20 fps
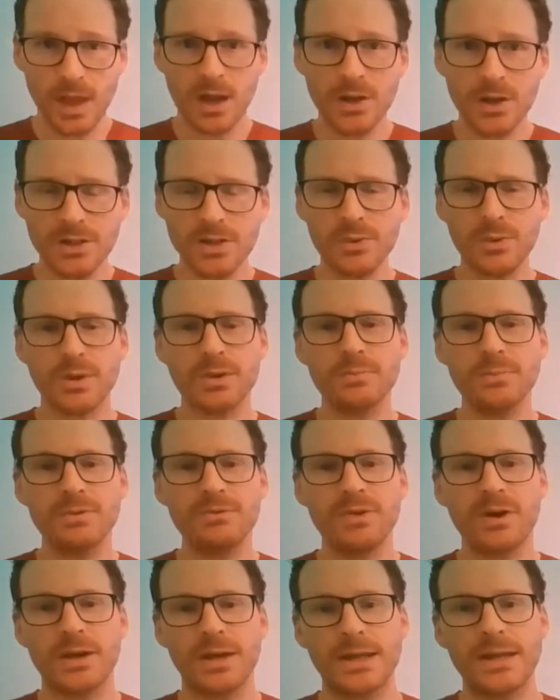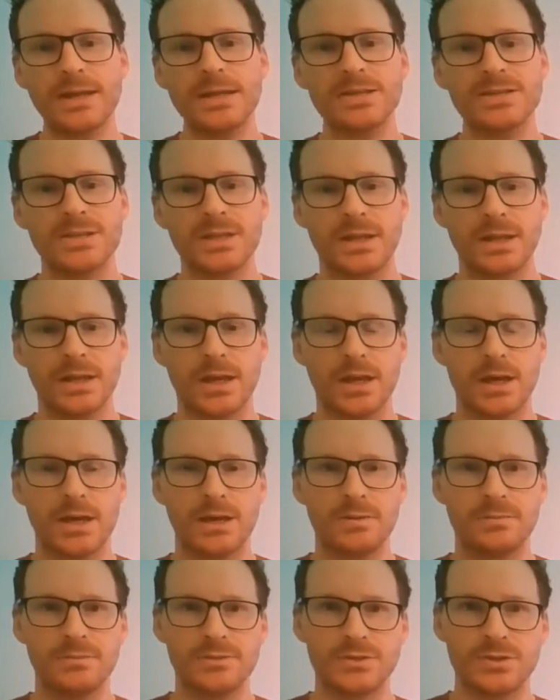well, no, it can be very easy
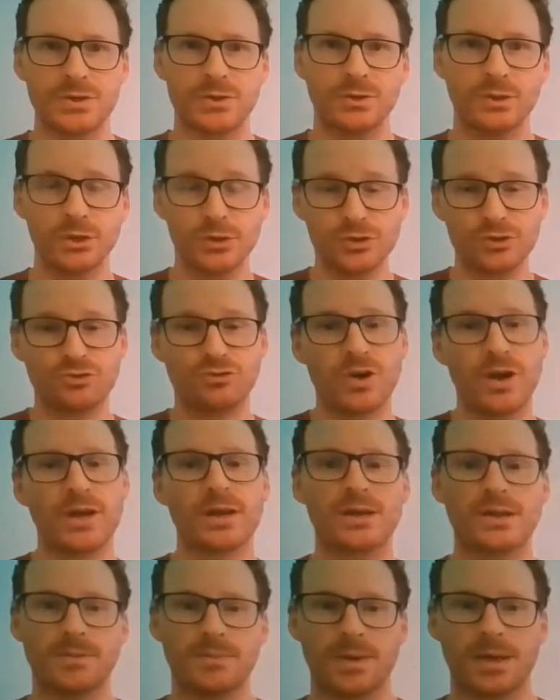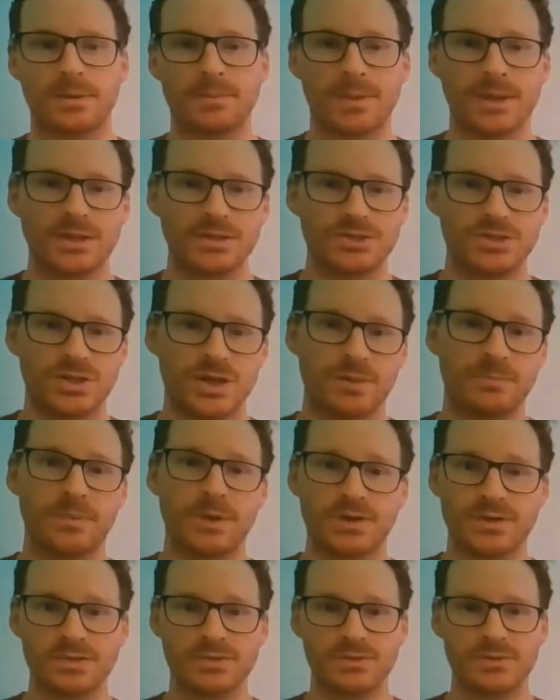um, to lose track of the bigger picture
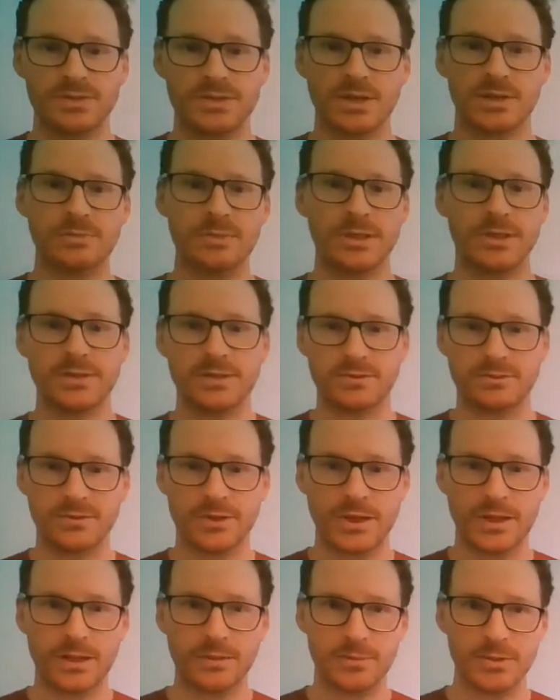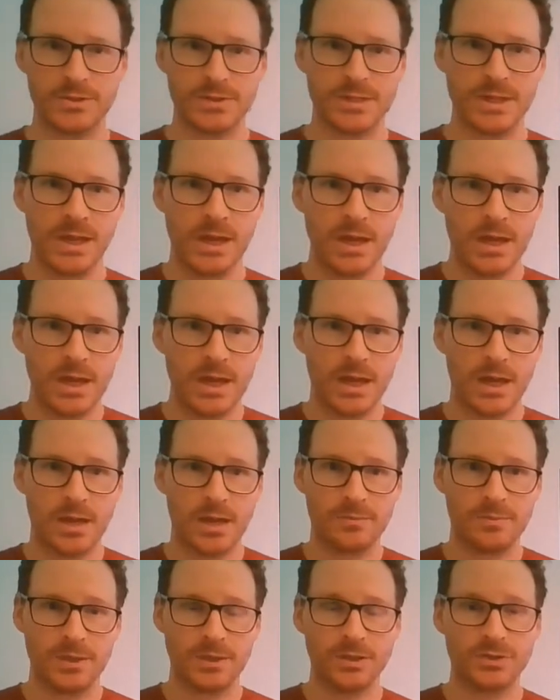because there are so many different elements
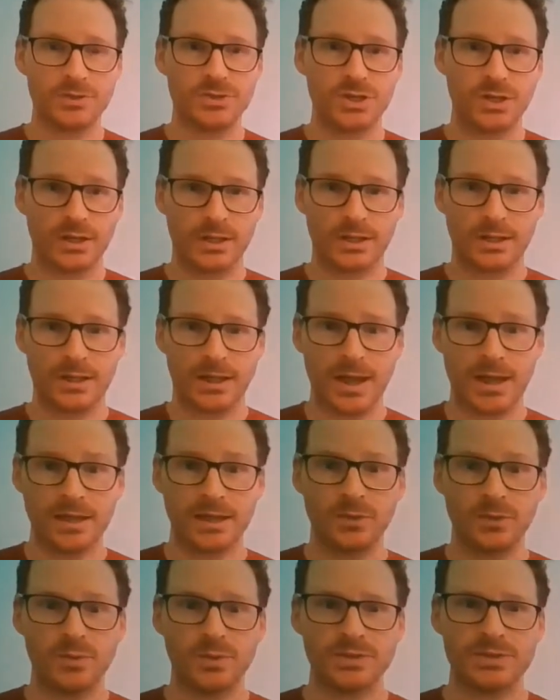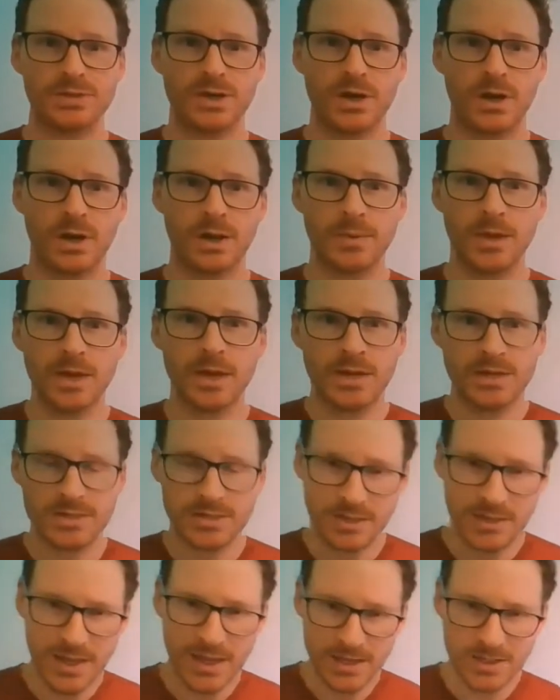um, that you're juggling at any one time.
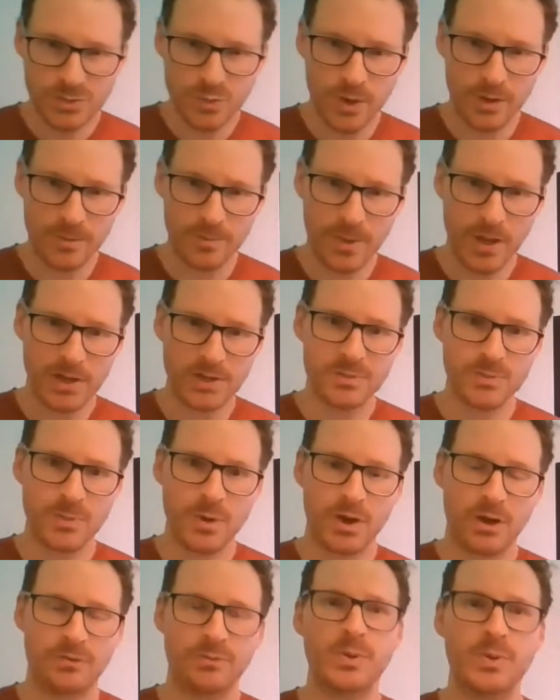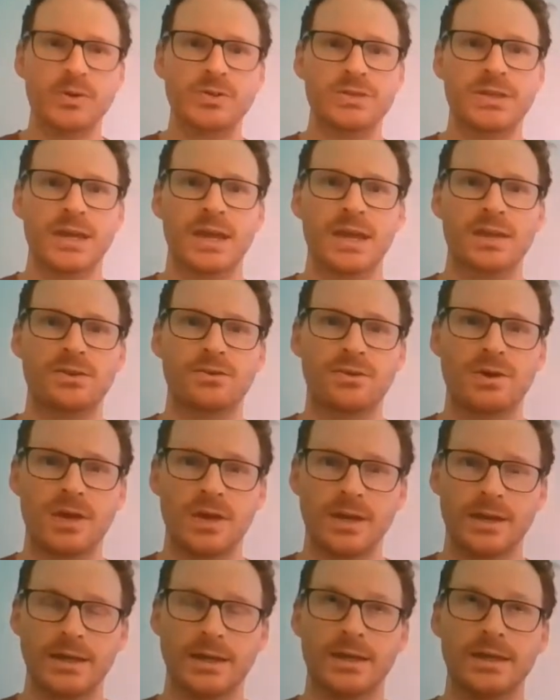So that is why PostSmart have put together
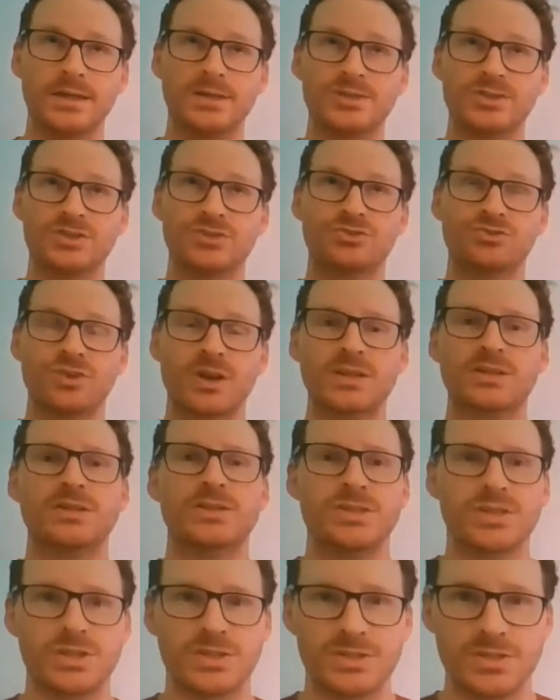a strategy